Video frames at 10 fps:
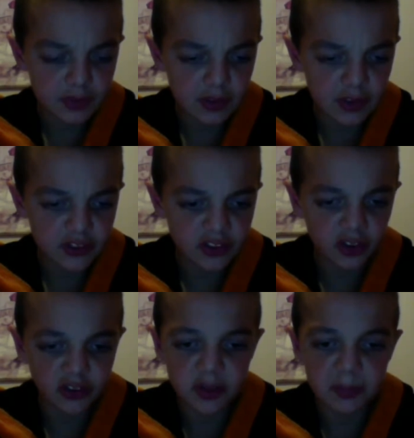
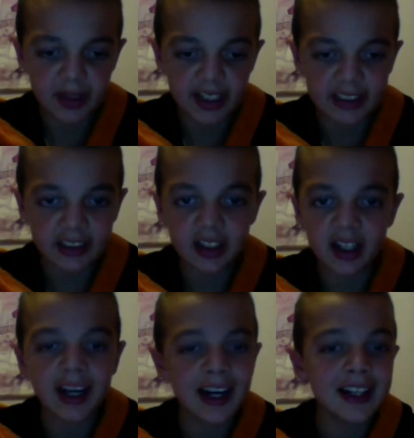starting back
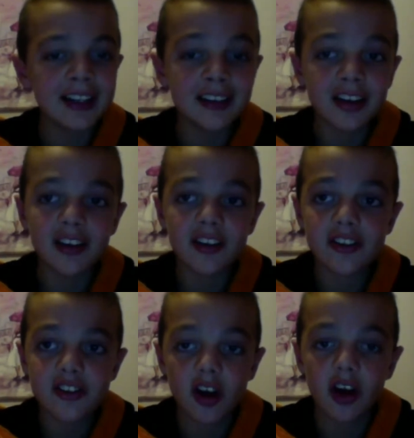in the
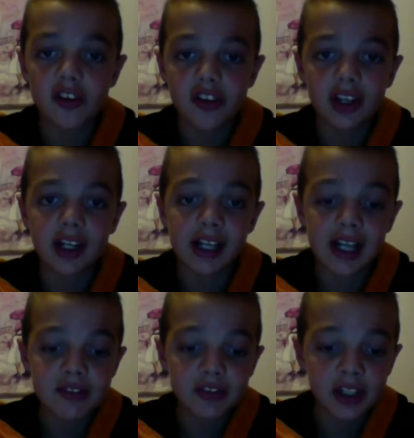starting
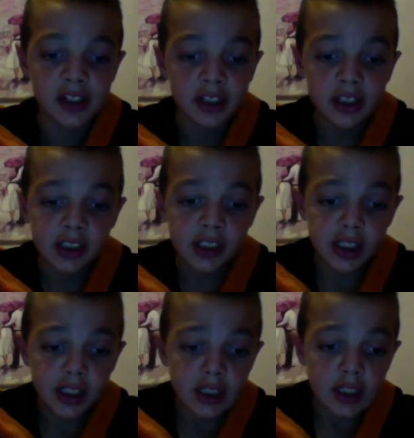11,
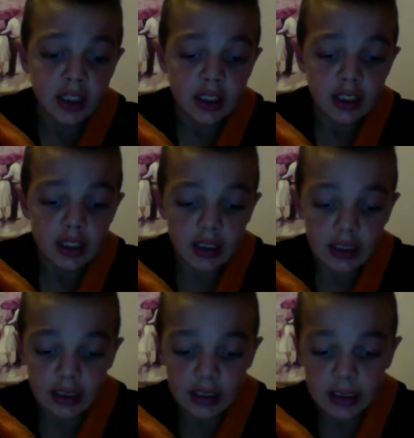
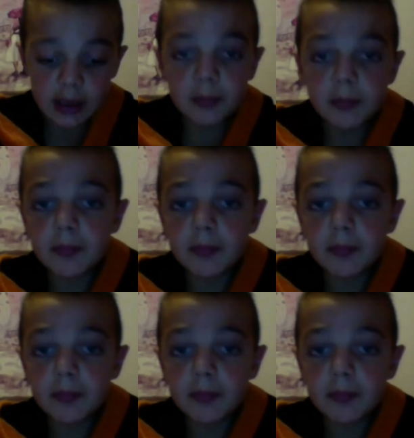and